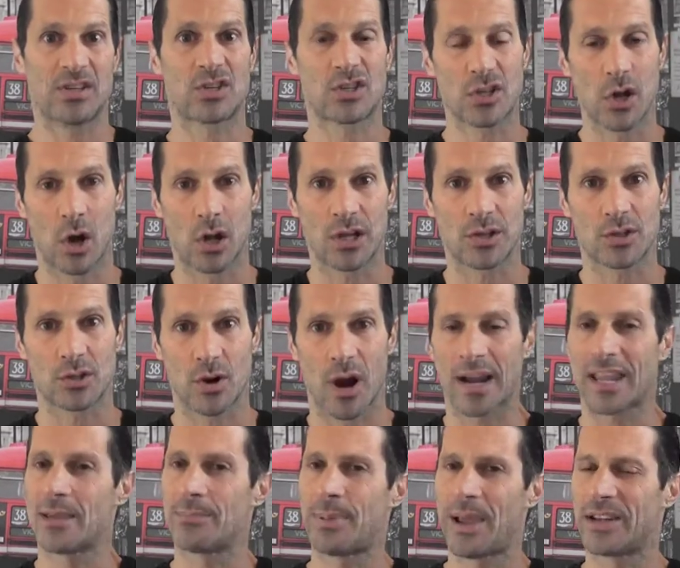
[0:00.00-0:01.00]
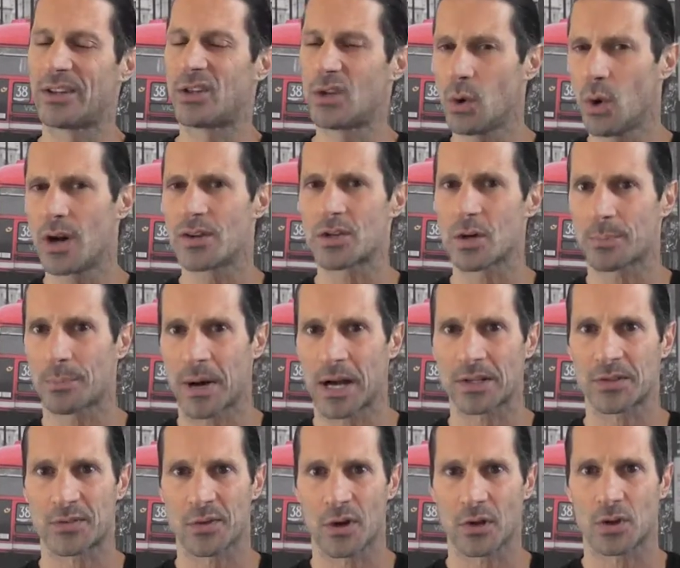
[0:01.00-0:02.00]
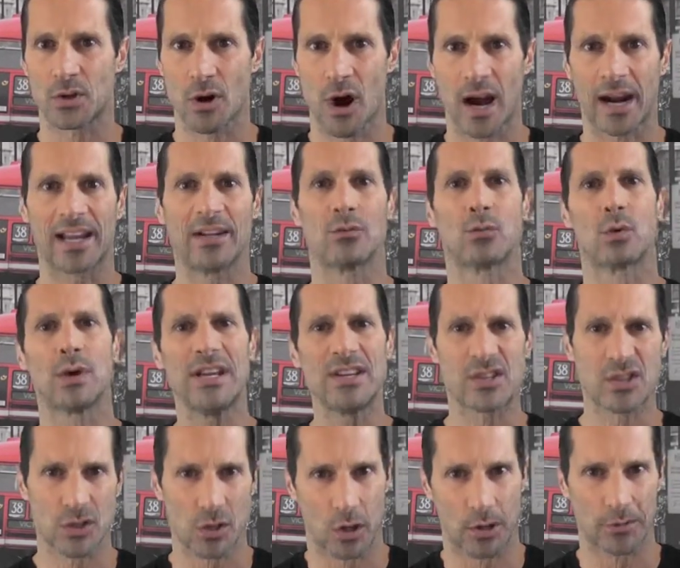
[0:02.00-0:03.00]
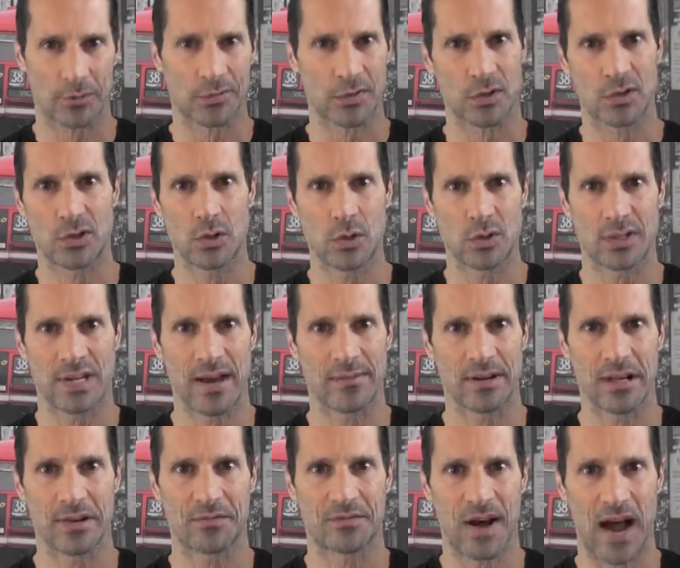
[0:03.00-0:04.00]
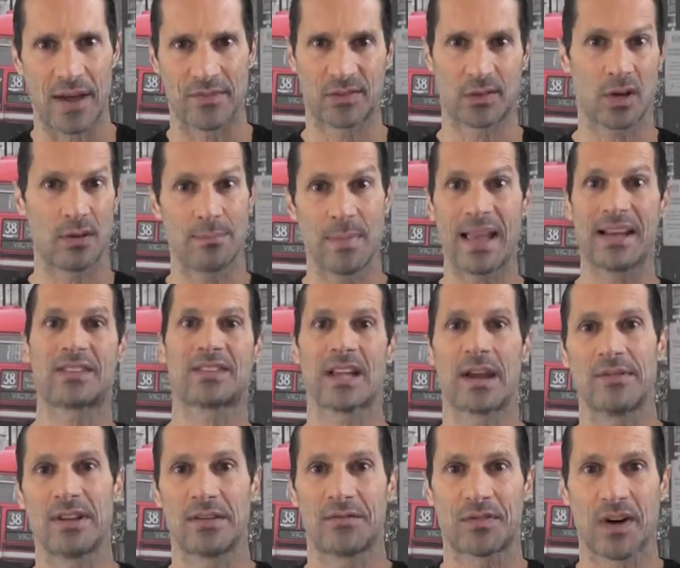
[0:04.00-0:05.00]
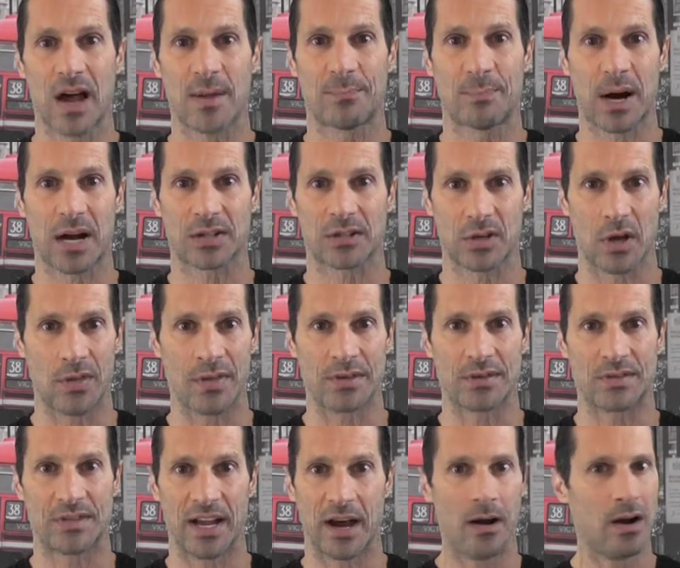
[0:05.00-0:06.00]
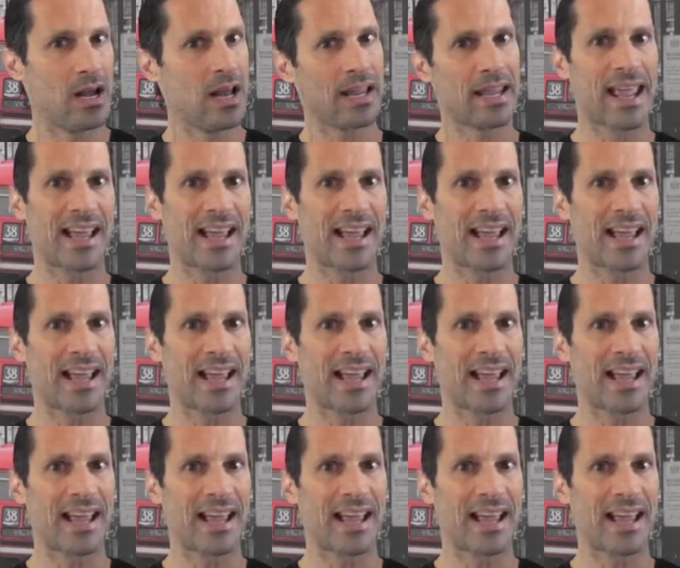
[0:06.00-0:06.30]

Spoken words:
He stole a truck. He paid $200 for a truck and resold it for $275. So he makes $75 on this deal.